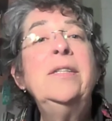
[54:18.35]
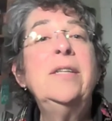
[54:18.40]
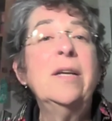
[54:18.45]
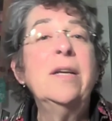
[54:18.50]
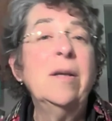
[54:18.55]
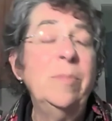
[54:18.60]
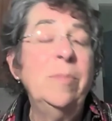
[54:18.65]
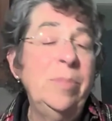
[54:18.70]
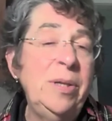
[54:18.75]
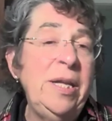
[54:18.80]
to
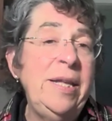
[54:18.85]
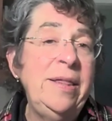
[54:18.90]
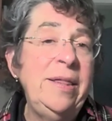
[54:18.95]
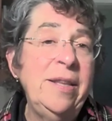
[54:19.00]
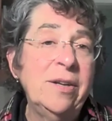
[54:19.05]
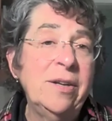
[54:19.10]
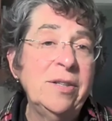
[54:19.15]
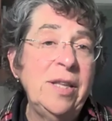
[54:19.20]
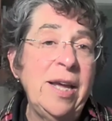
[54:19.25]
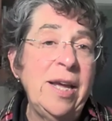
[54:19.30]

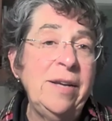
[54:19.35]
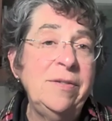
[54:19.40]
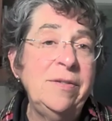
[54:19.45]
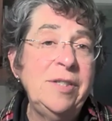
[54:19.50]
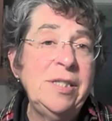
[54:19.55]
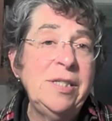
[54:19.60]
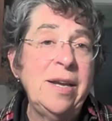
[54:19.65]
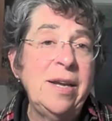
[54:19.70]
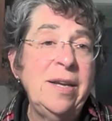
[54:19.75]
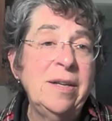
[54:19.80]
complete their life
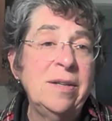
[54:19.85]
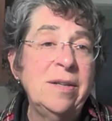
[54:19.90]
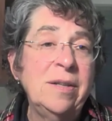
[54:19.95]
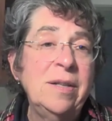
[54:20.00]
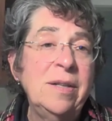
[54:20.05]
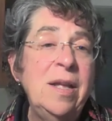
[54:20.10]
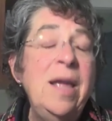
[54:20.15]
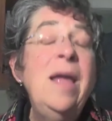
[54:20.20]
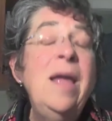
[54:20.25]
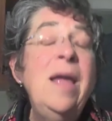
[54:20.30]

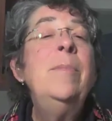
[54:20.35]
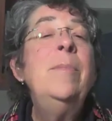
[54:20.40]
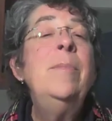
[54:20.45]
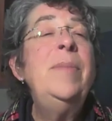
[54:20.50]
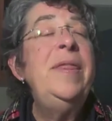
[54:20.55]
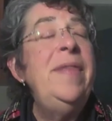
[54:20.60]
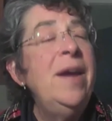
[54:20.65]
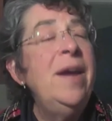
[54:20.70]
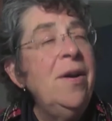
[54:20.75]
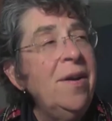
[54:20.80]
cycle.
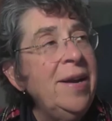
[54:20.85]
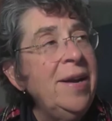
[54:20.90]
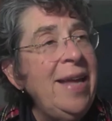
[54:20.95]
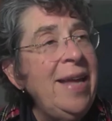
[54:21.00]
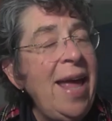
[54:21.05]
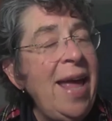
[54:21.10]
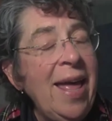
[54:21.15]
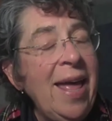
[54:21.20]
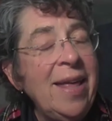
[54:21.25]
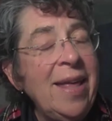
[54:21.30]
But there
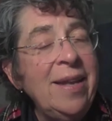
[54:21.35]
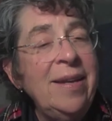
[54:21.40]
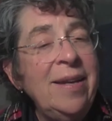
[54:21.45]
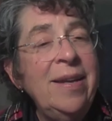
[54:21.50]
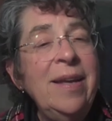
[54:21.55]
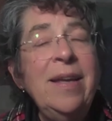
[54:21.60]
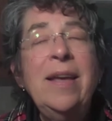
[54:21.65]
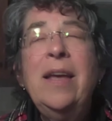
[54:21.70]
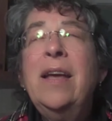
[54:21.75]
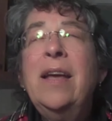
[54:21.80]

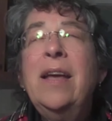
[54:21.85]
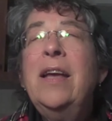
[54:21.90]
again,